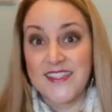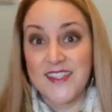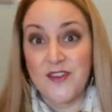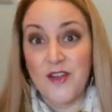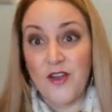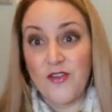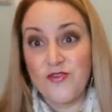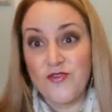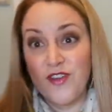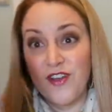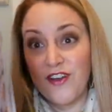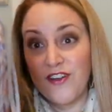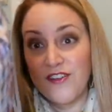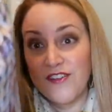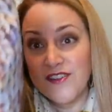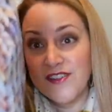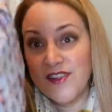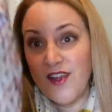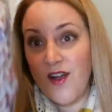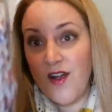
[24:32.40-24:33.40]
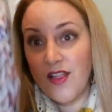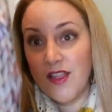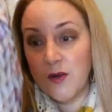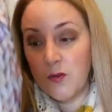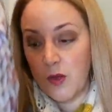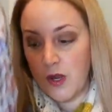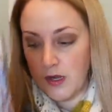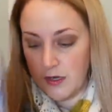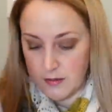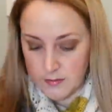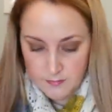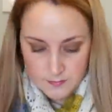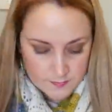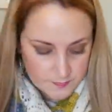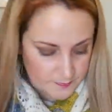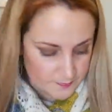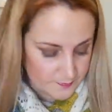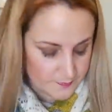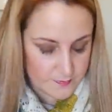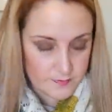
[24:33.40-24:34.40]
the Grocery Girls all in one
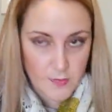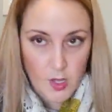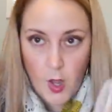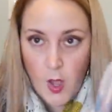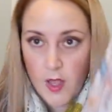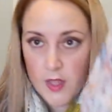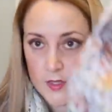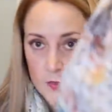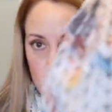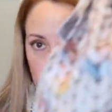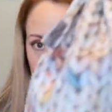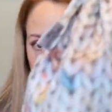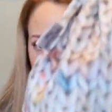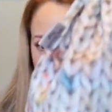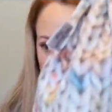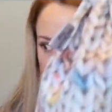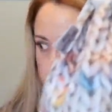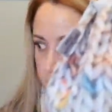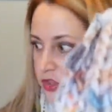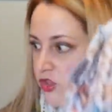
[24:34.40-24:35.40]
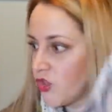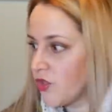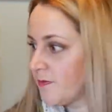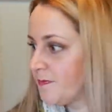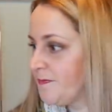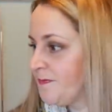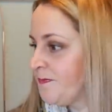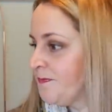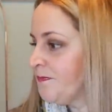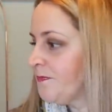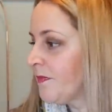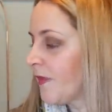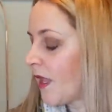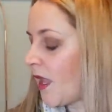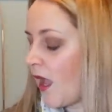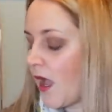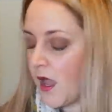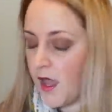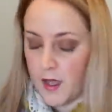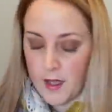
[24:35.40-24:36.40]
package.
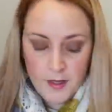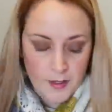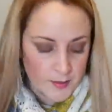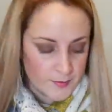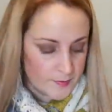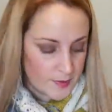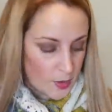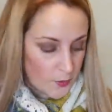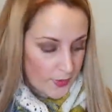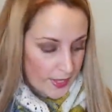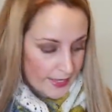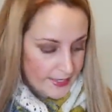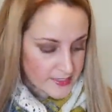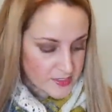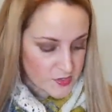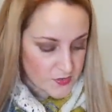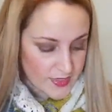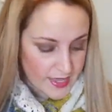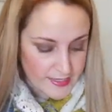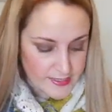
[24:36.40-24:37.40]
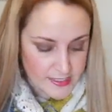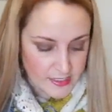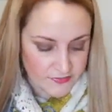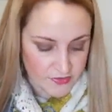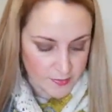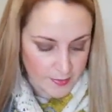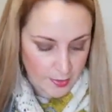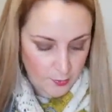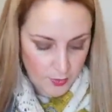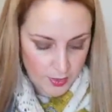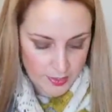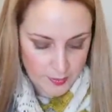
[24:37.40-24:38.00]
Okay, so that's it for my